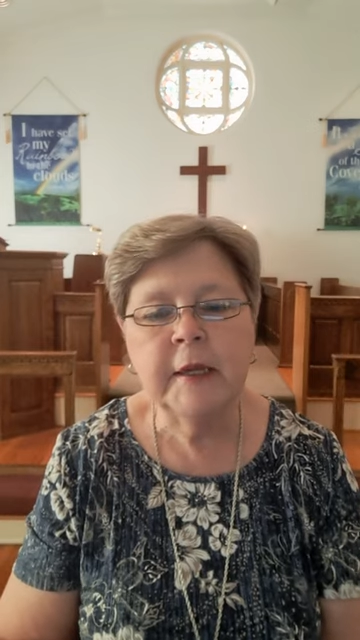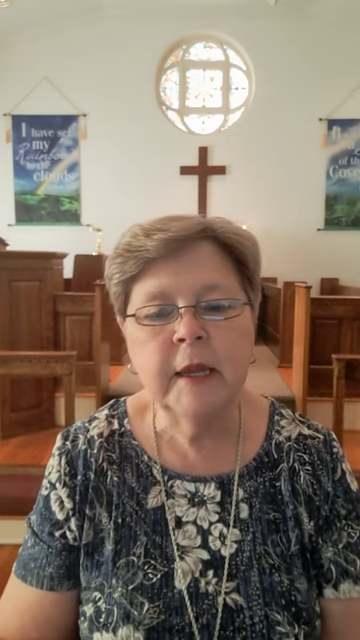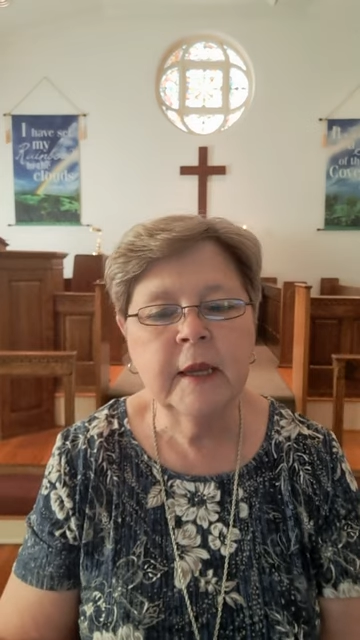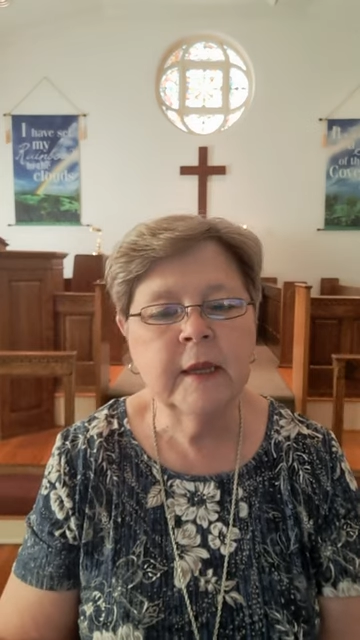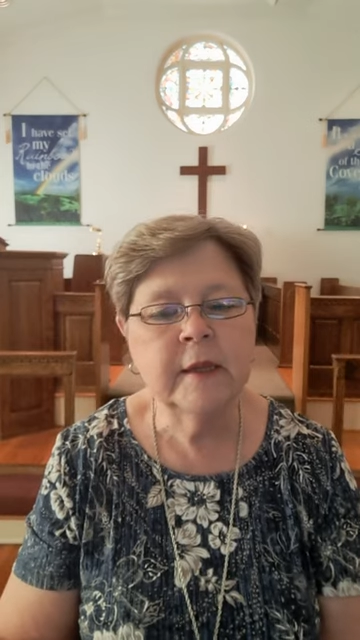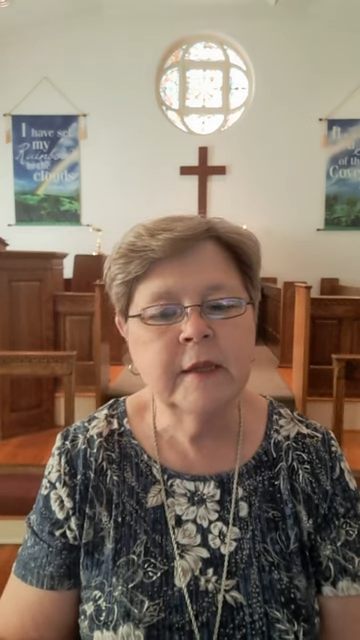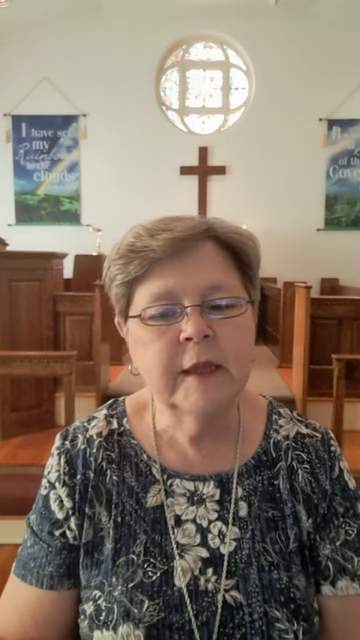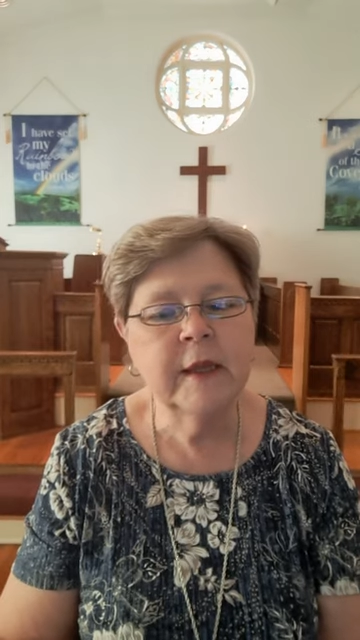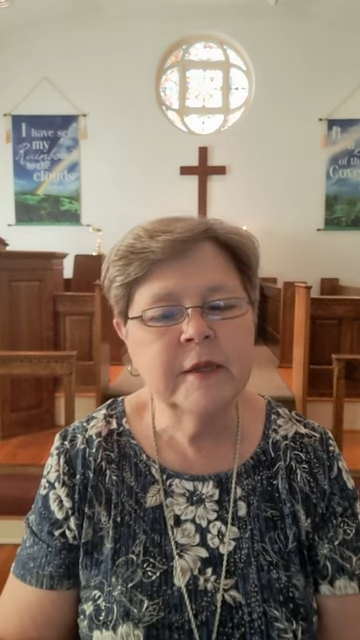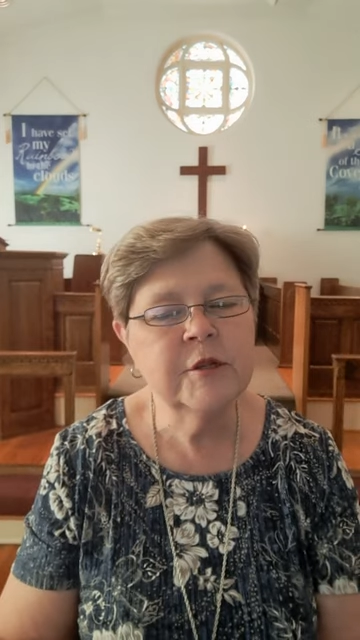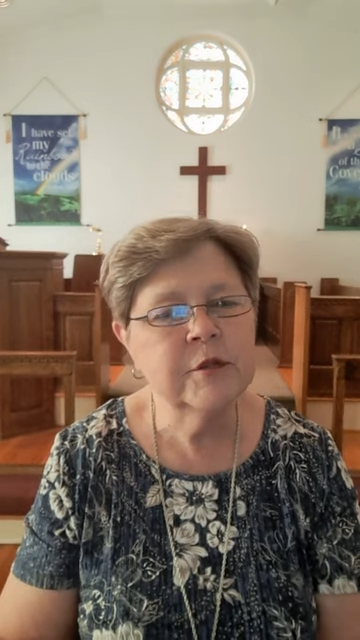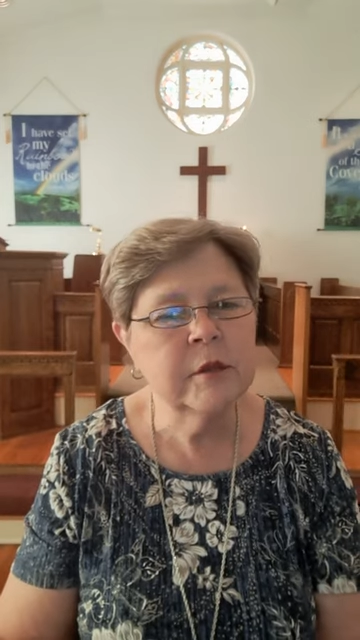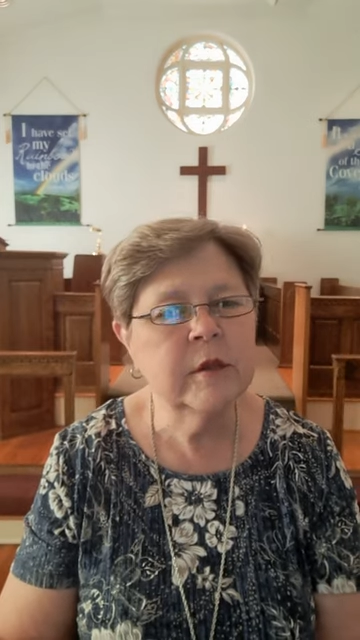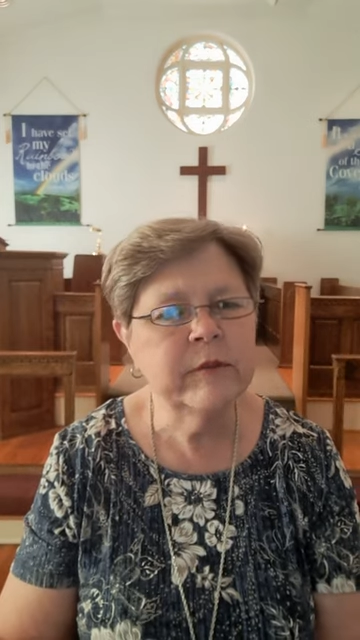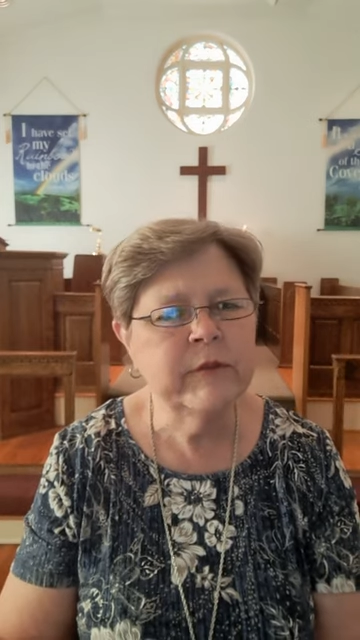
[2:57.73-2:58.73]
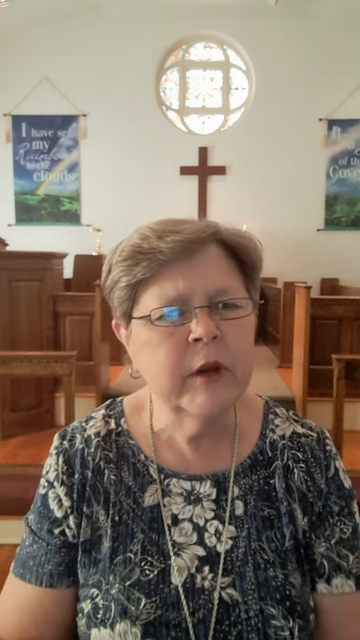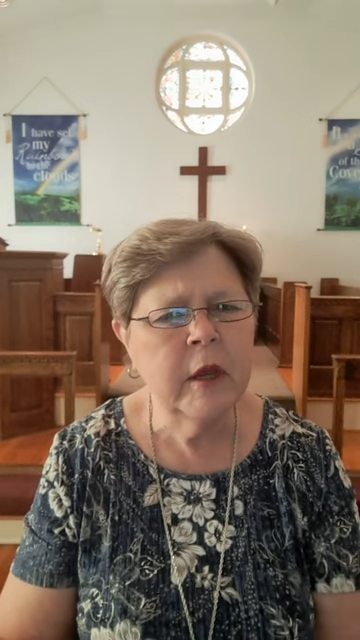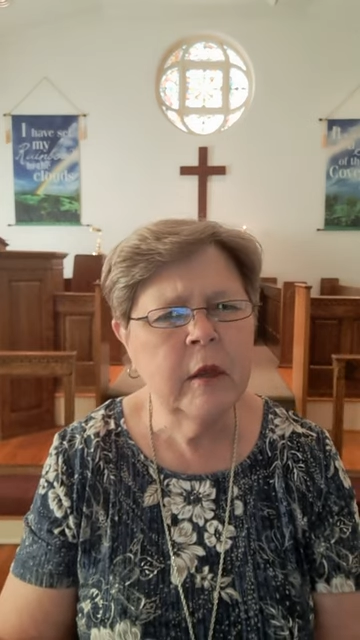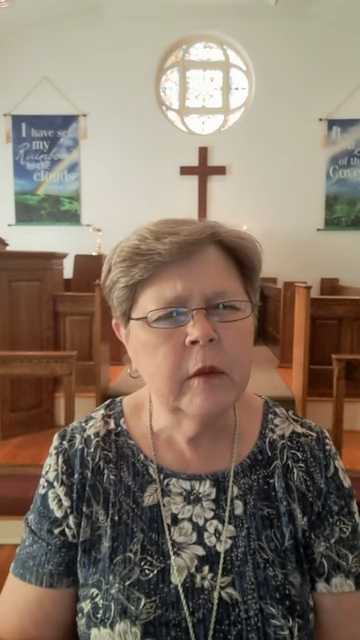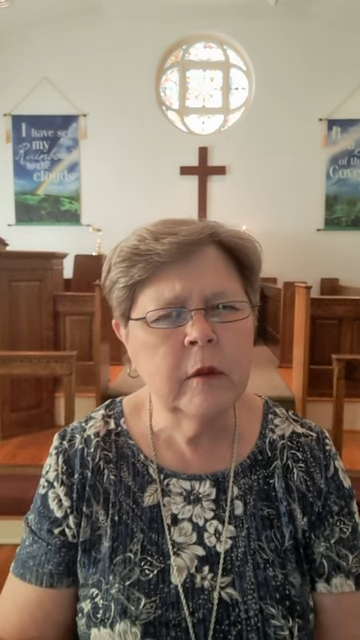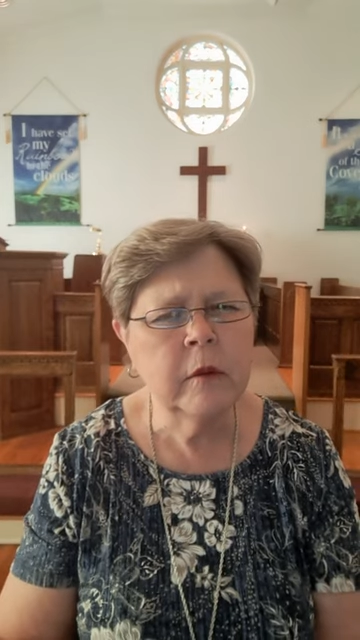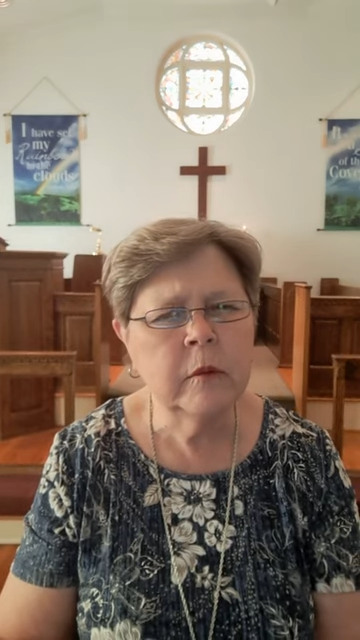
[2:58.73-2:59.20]
and they should have
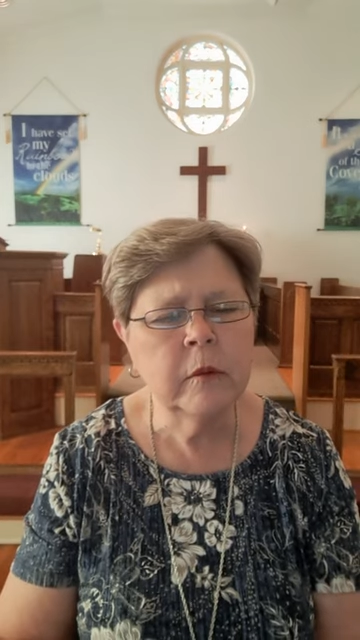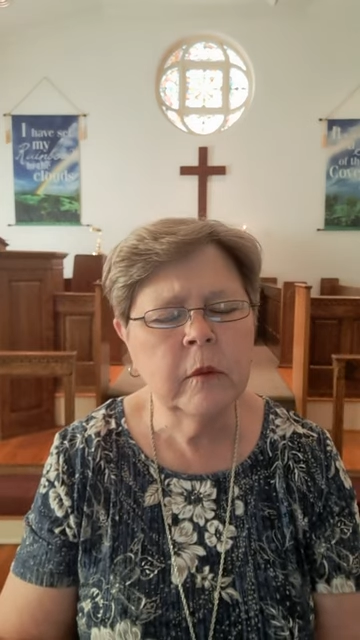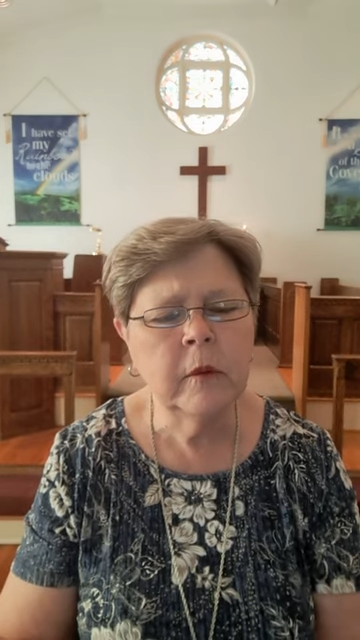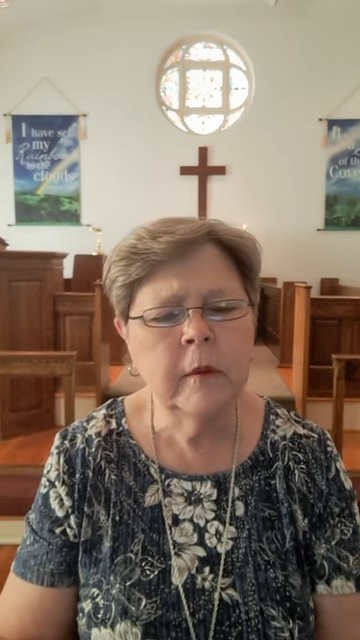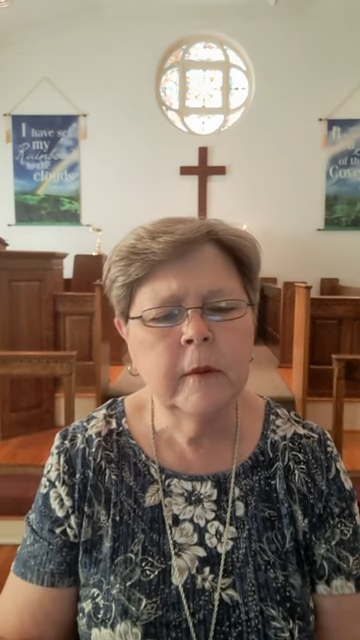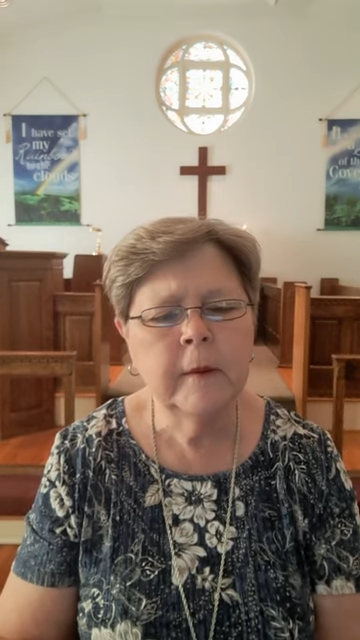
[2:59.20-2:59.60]
known.